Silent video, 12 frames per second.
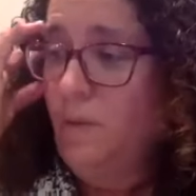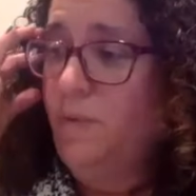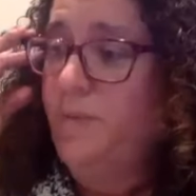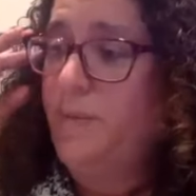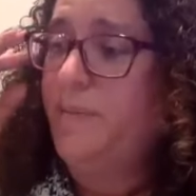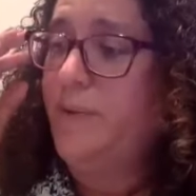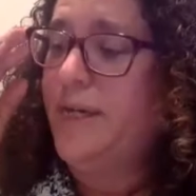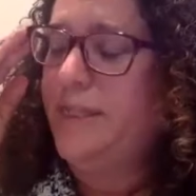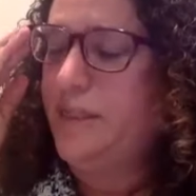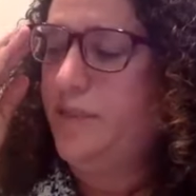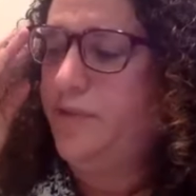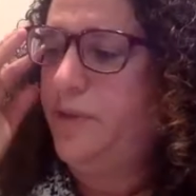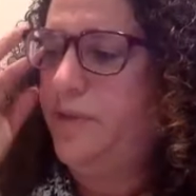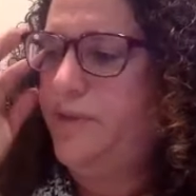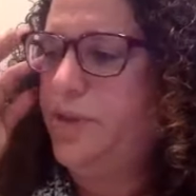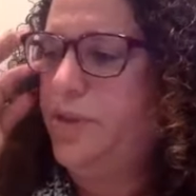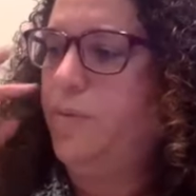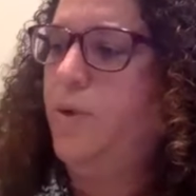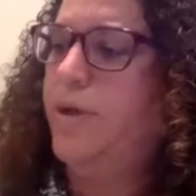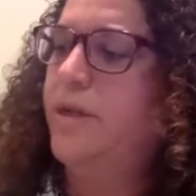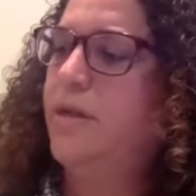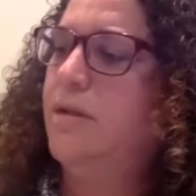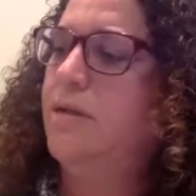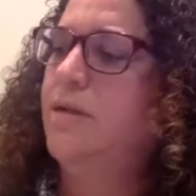When my mind is full of
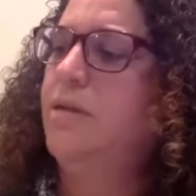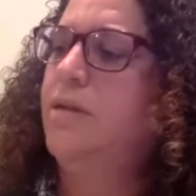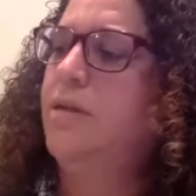turmoil,